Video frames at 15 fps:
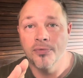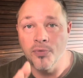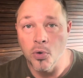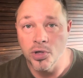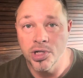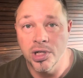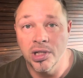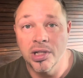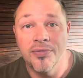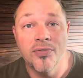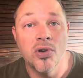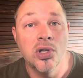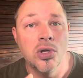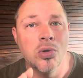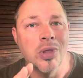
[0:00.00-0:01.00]
Fortunately
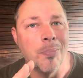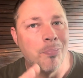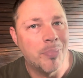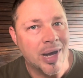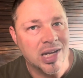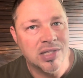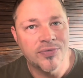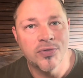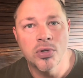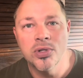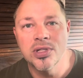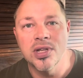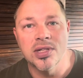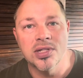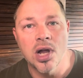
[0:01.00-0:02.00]
for you, the best
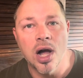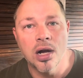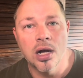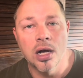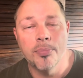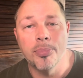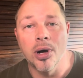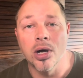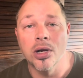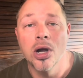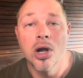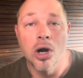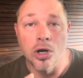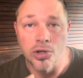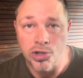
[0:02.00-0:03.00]
foods to stock up on
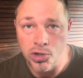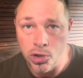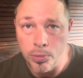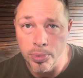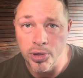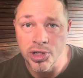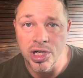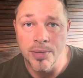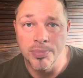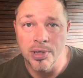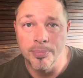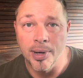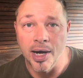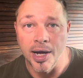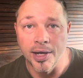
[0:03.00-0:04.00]
are super cheap to
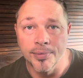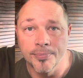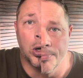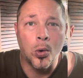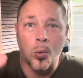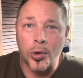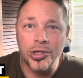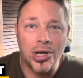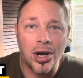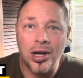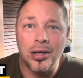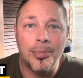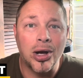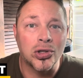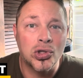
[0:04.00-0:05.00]
buy. We're
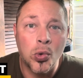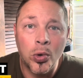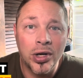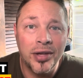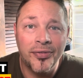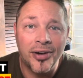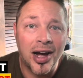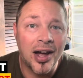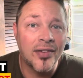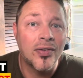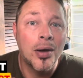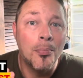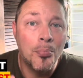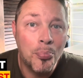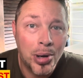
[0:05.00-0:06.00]
talking about 25
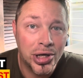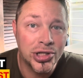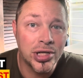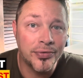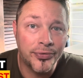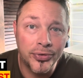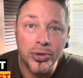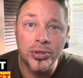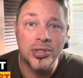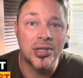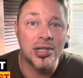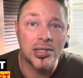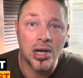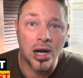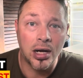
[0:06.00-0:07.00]
budget foods to
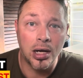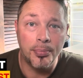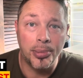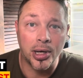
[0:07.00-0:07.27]
stock up